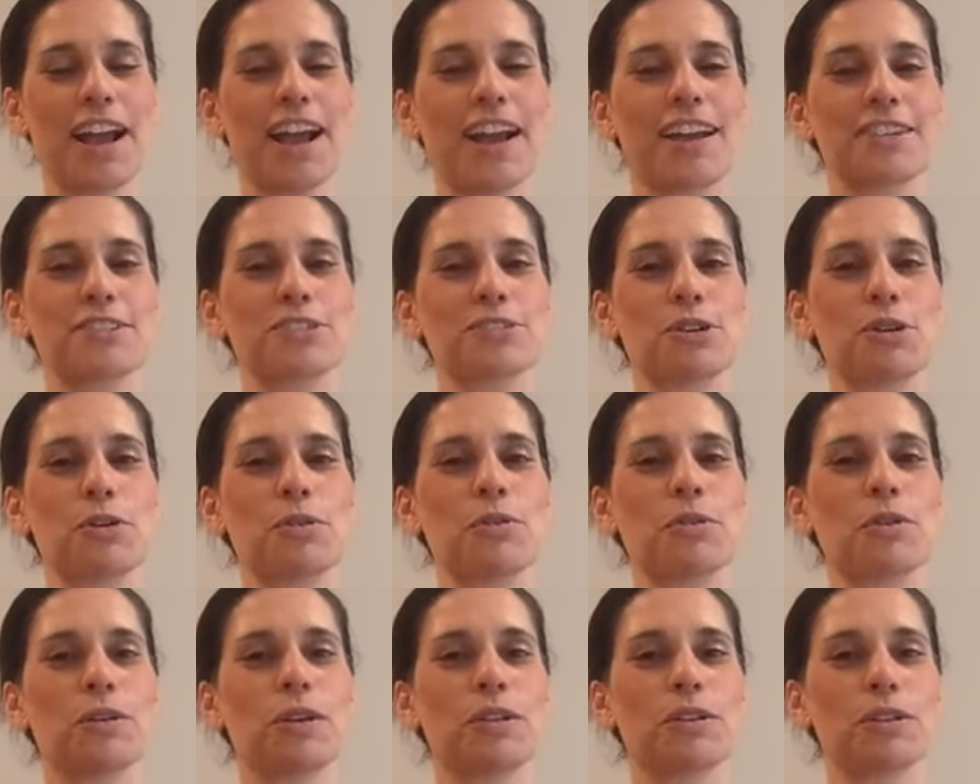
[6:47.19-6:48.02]

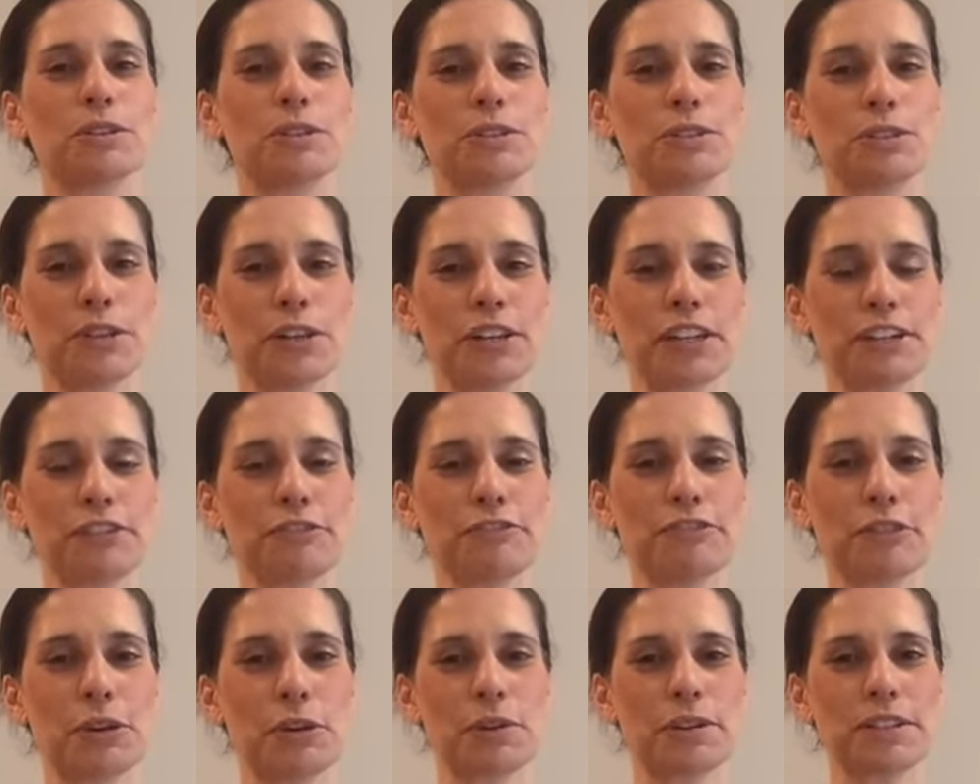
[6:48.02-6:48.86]
So looking
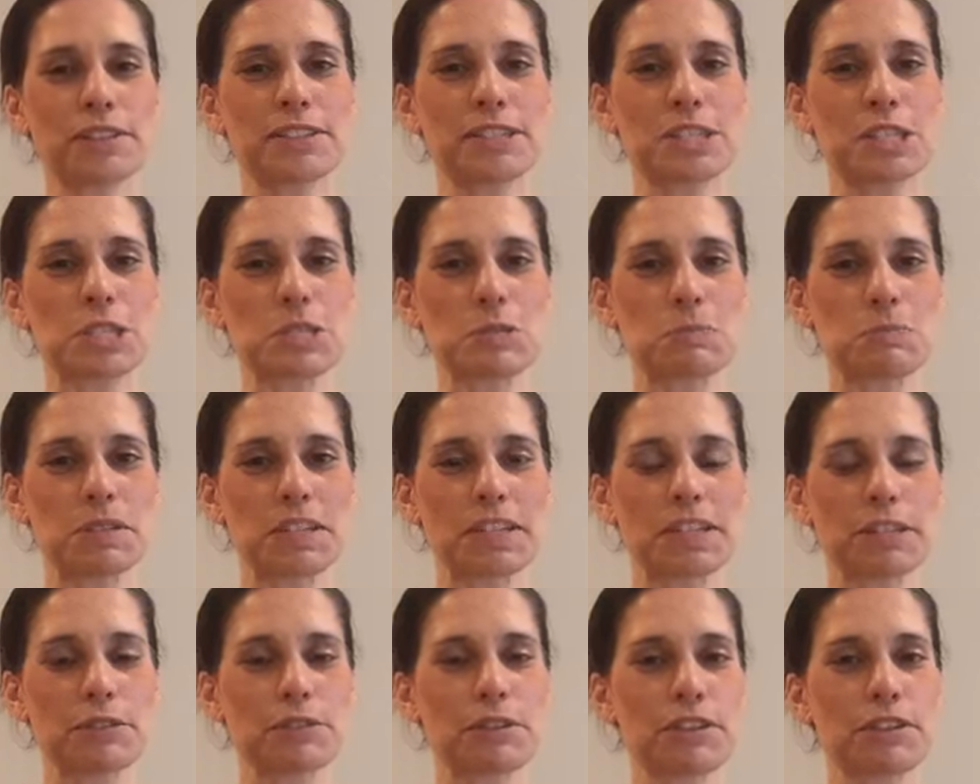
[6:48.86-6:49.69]
forward to
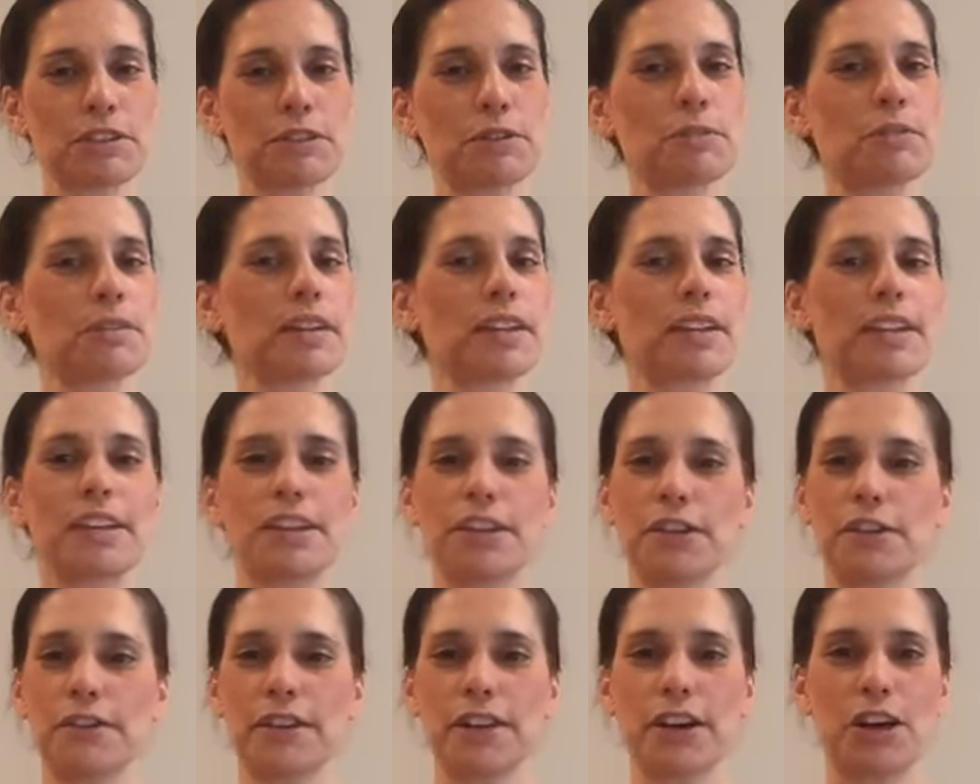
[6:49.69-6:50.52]
speaking with you,
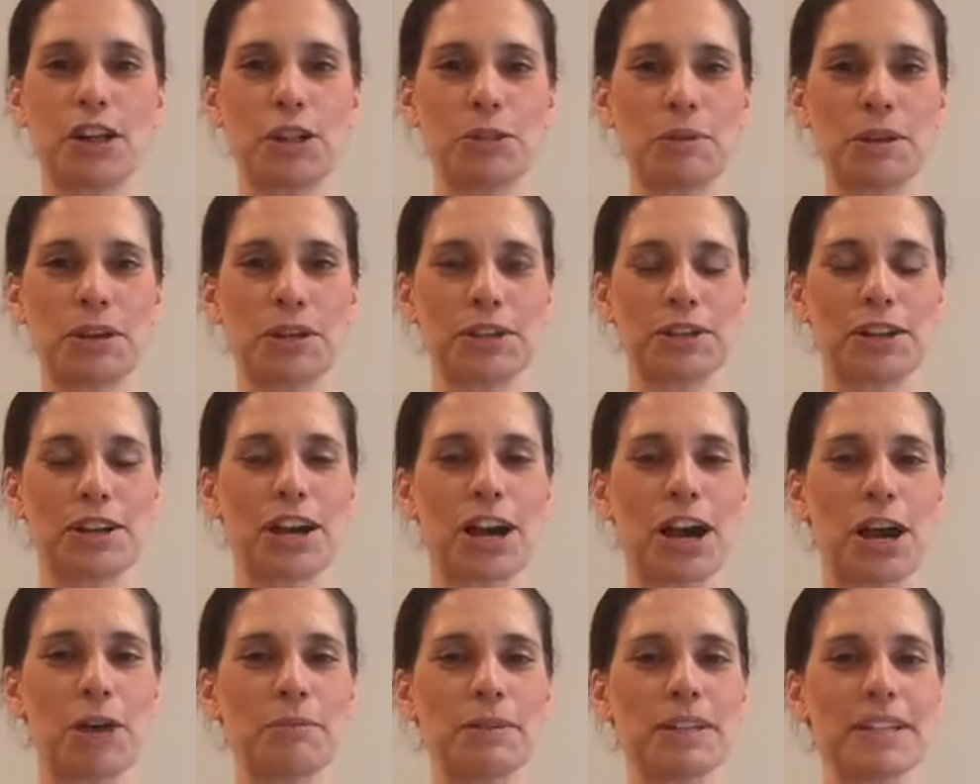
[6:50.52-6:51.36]
hearing all about your
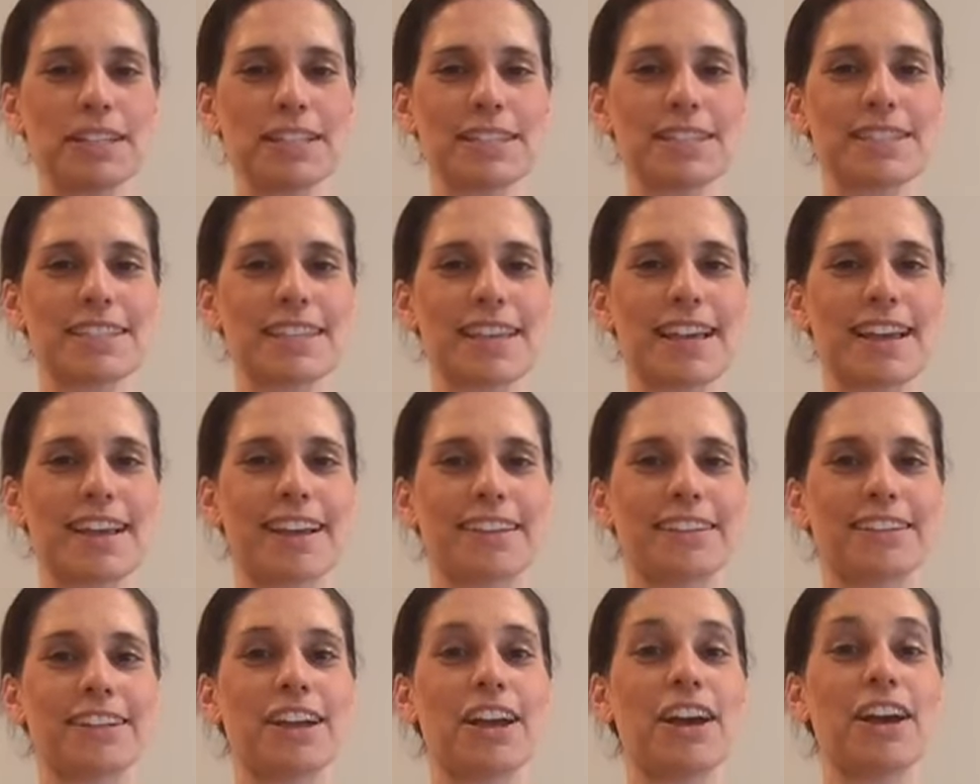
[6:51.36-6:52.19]
comments,
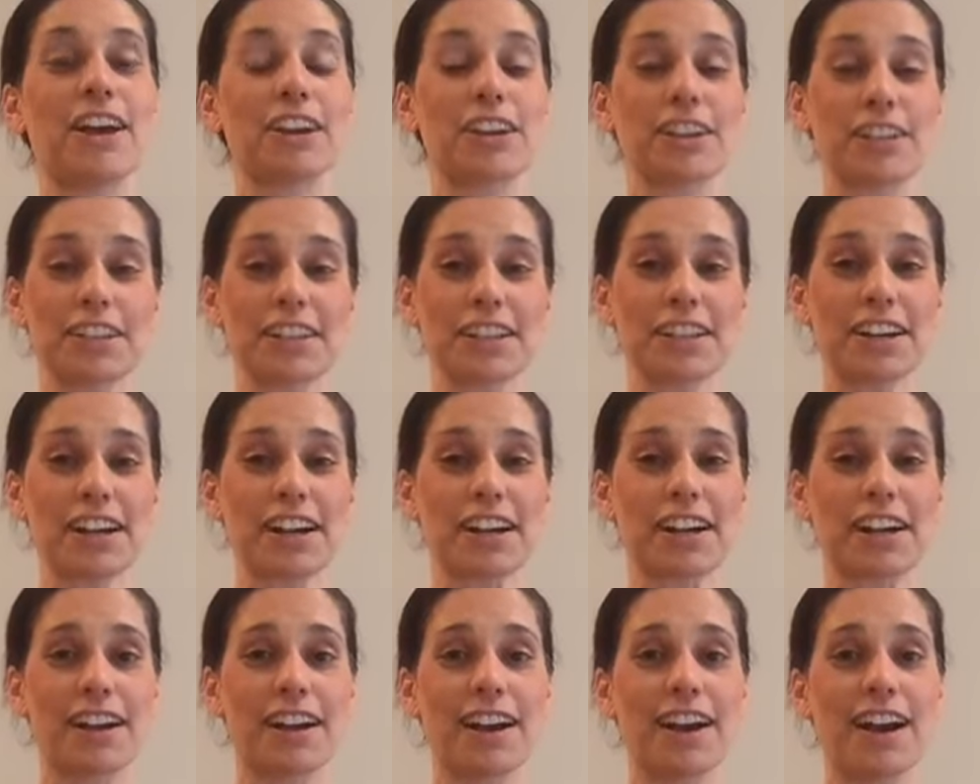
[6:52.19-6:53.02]
and good luck
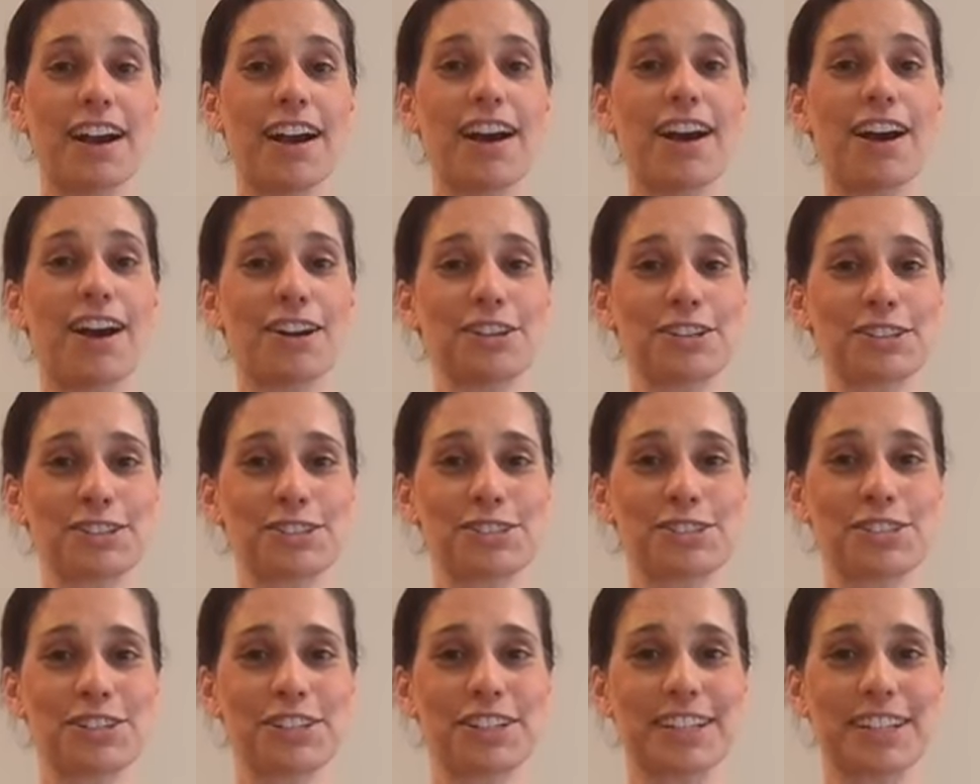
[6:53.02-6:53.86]
on your
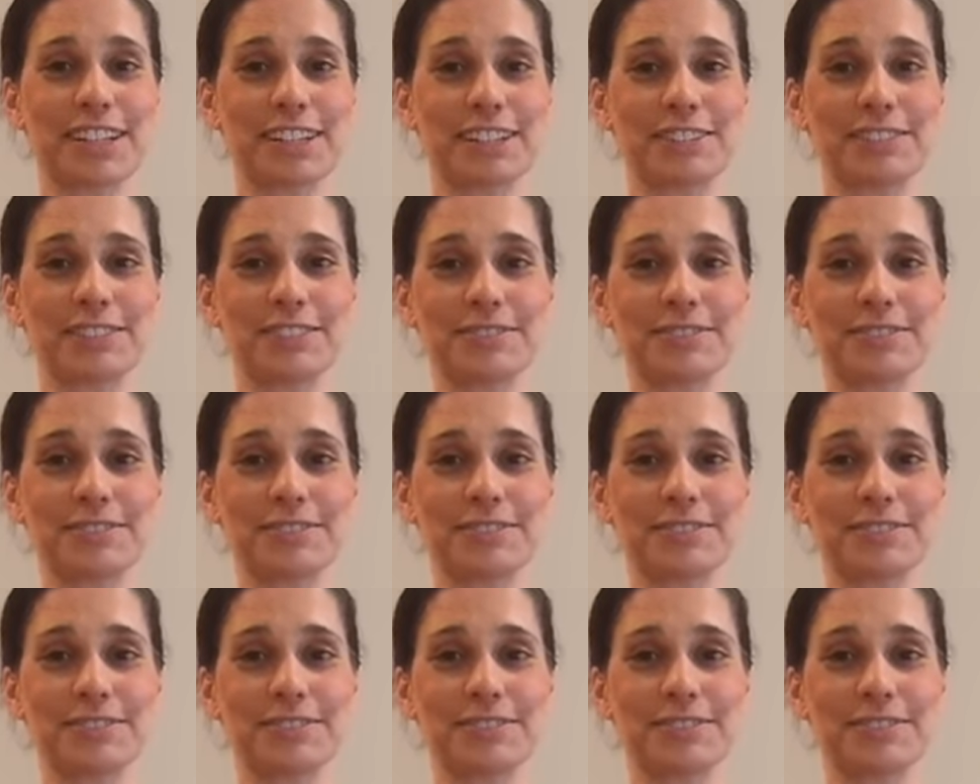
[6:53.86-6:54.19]
journey.